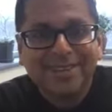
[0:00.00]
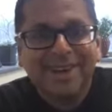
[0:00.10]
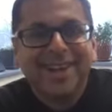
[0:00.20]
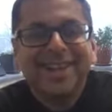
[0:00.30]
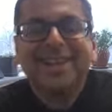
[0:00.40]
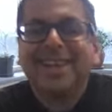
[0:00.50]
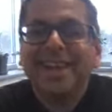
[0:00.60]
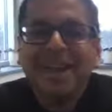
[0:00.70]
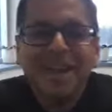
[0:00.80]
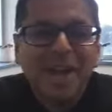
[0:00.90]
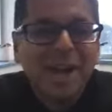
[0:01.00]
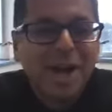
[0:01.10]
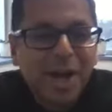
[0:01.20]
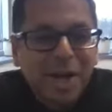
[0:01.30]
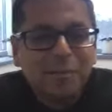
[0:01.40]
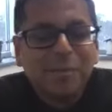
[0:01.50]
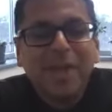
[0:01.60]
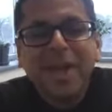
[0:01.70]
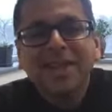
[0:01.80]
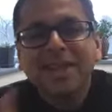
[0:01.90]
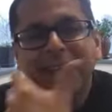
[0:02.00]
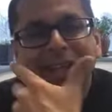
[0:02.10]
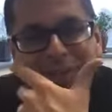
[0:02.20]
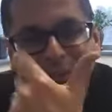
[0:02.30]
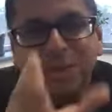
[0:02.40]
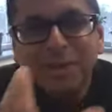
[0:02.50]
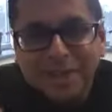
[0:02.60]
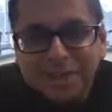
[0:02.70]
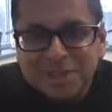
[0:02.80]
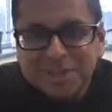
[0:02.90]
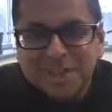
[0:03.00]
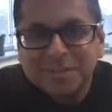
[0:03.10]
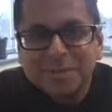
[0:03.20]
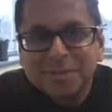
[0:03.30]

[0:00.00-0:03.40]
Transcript: right? Um, and that's a really interesting,